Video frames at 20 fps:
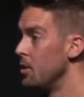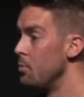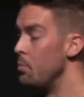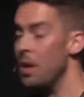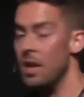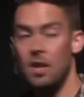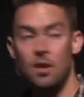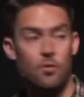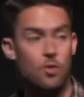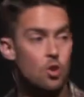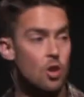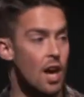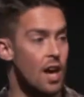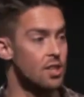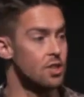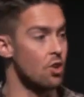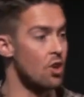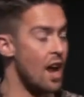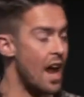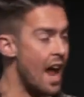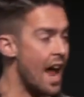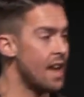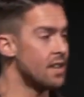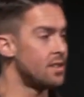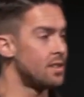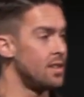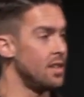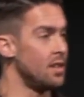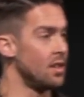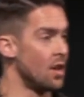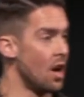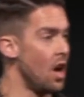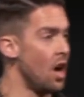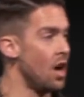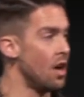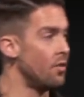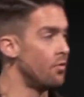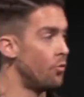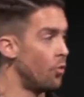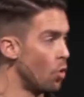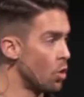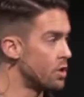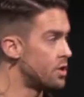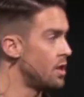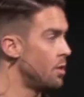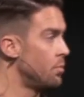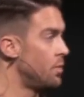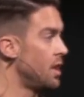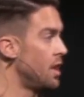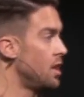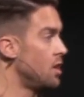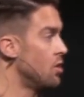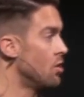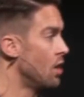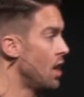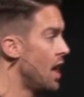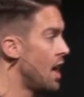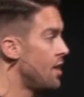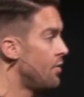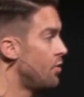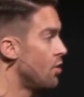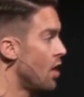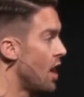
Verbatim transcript: Many of you guys are asking God for something in your life.